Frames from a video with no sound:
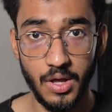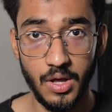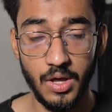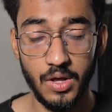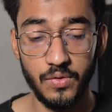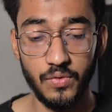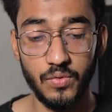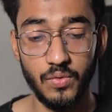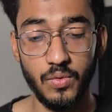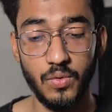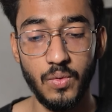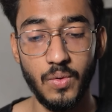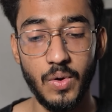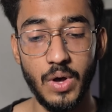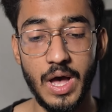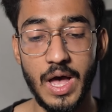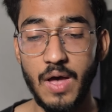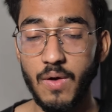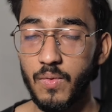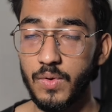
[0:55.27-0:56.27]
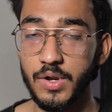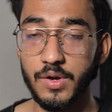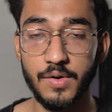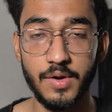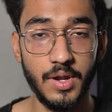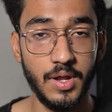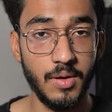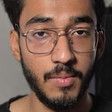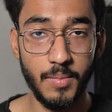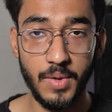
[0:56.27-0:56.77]
So I wouldn't
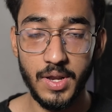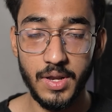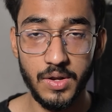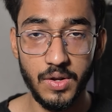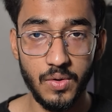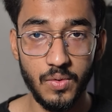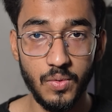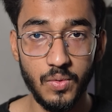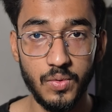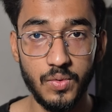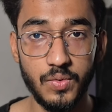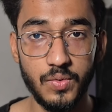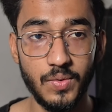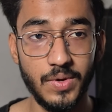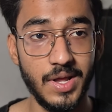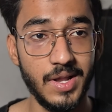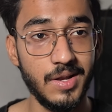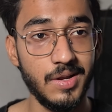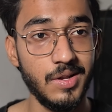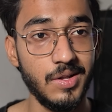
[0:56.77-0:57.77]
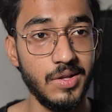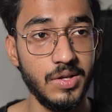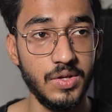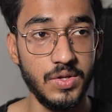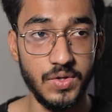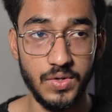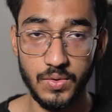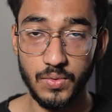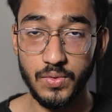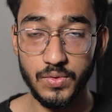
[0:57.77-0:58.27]
recommend you to get
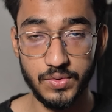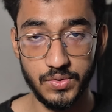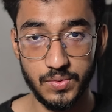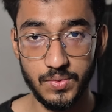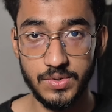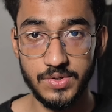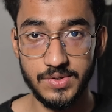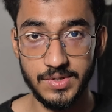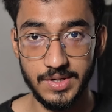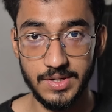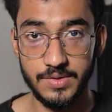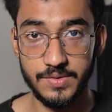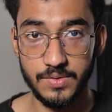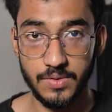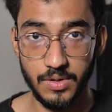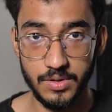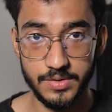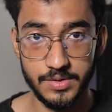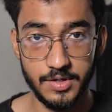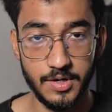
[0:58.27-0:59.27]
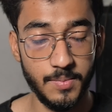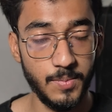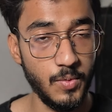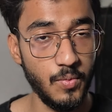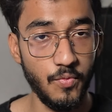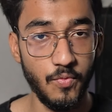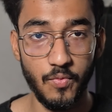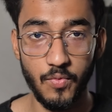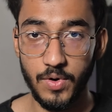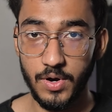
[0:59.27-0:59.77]
used to a sales call script
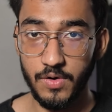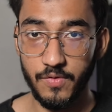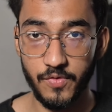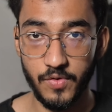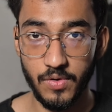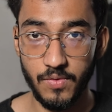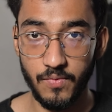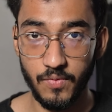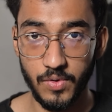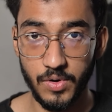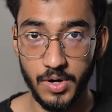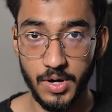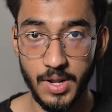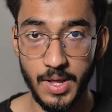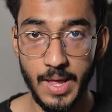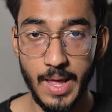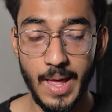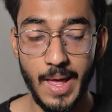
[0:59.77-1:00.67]
word from word,